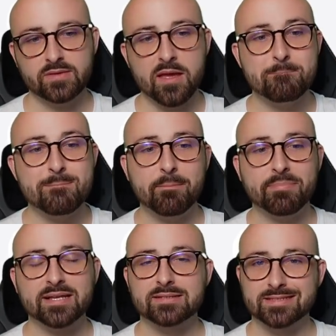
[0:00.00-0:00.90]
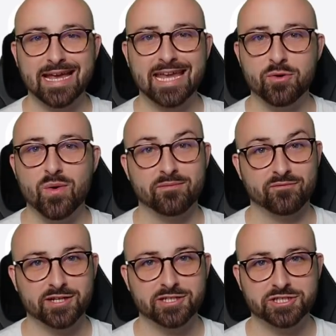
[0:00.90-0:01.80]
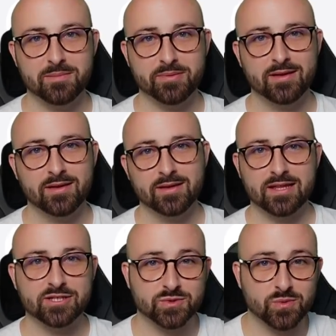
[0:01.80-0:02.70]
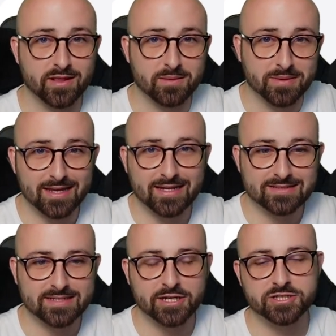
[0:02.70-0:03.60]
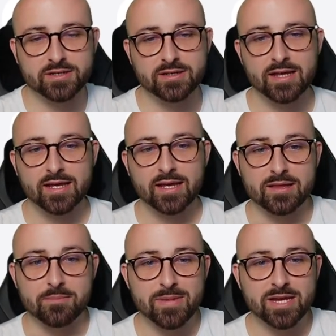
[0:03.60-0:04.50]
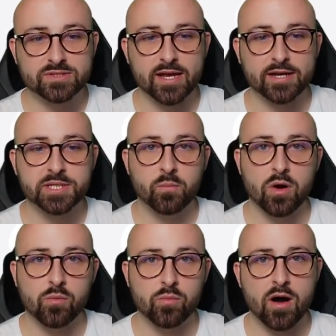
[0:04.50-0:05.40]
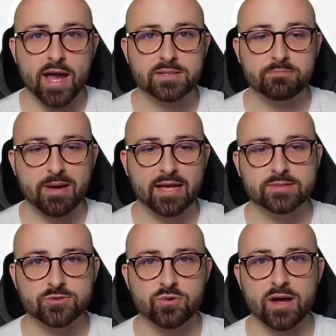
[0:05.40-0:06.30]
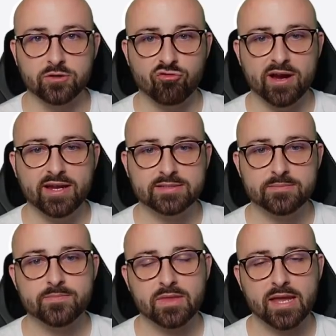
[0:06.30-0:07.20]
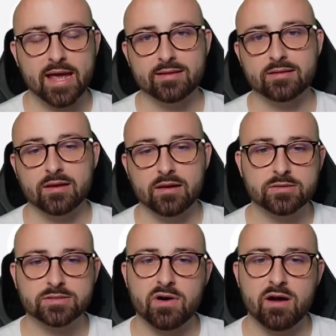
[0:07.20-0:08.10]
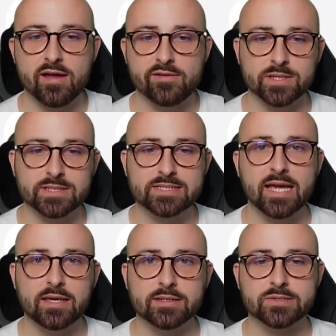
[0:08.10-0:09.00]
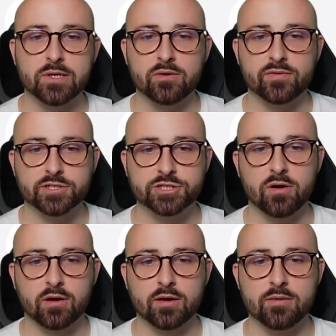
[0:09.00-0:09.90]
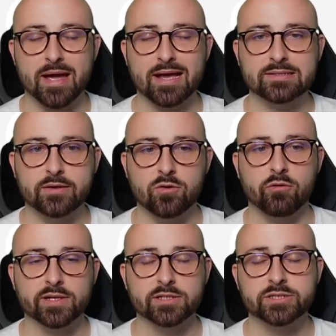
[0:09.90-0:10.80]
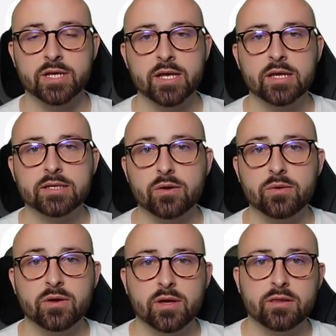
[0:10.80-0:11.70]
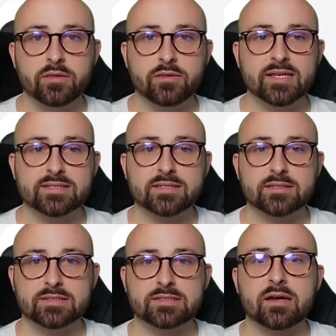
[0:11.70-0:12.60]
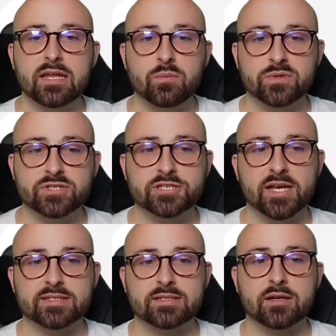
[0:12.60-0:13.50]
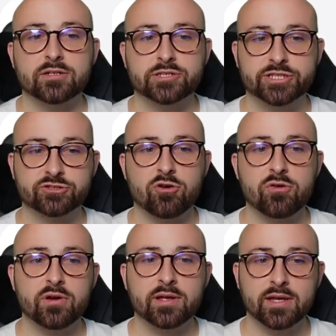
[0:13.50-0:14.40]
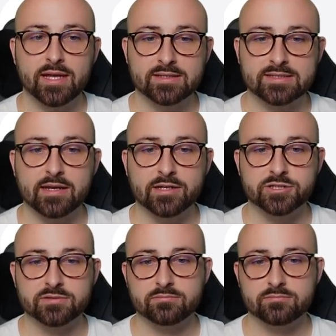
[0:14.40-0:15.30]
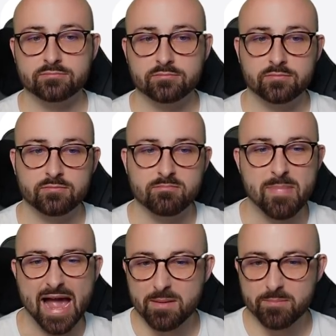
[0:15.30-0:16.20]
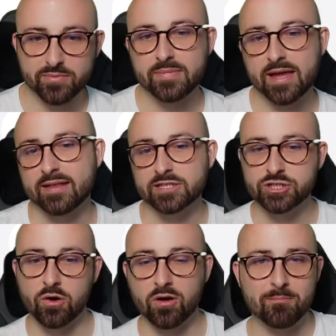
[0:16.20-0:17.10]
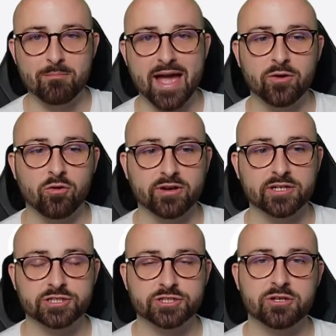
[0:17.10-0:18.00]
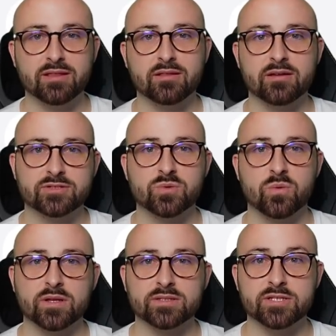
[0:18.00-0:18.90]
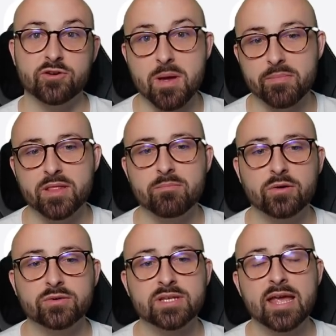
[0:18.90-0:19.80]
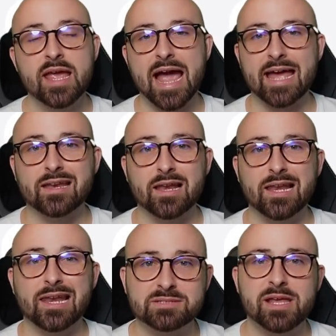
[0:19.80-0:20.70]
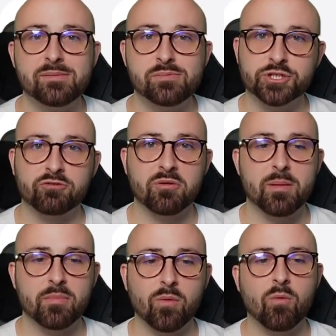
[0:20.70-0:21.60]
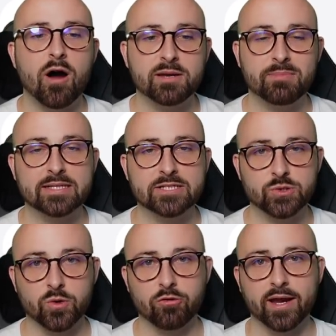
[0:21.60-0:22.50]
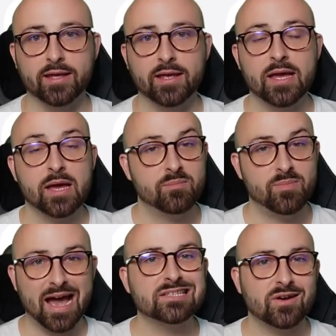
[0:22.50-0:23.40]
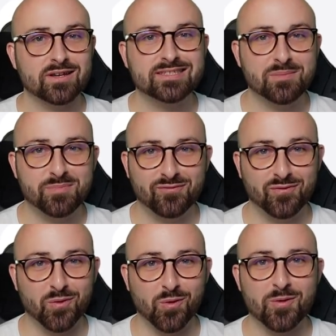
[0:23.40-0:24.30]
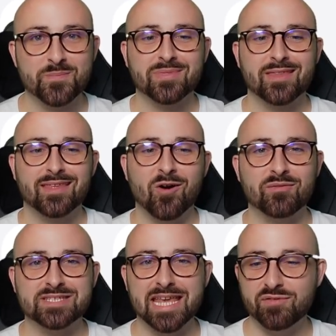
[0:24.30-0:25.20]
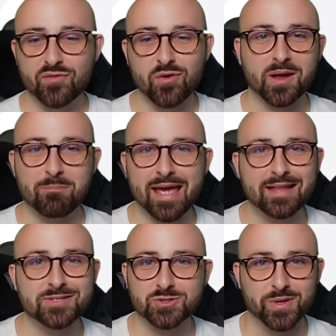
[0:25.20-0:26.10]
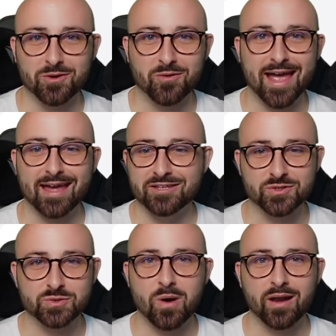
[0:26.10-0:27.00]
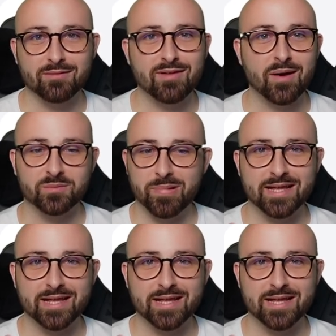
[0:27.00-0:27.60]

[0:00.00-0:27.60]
map, table, and friendship. So those were sort of like the beginning section. The middle section were wide, pencil, and great. And then the last 5 were day, sofa, chocolate, matte, and orange. So this study would suggest that strong, intelligent, map, and then chocolate, matte, and orange should be the sort of ones that you remember the most, and less people should remember wide, pencil, and great. But as I said before, obviously, if you've got like a pencil in your hand and you're twirling it around and